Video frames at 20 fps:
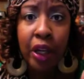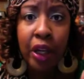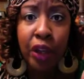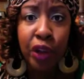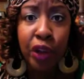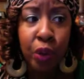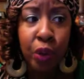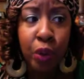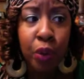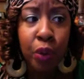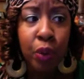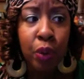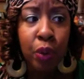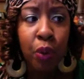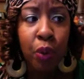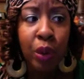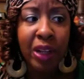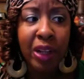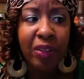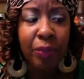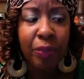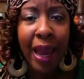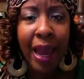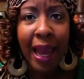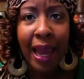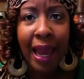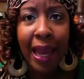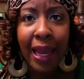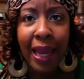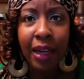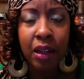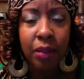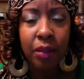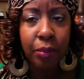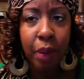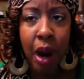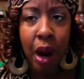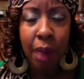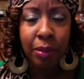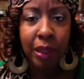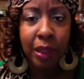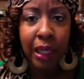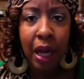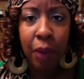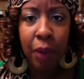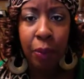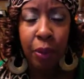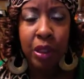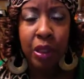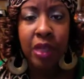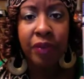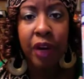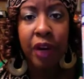you would have paid probably upwards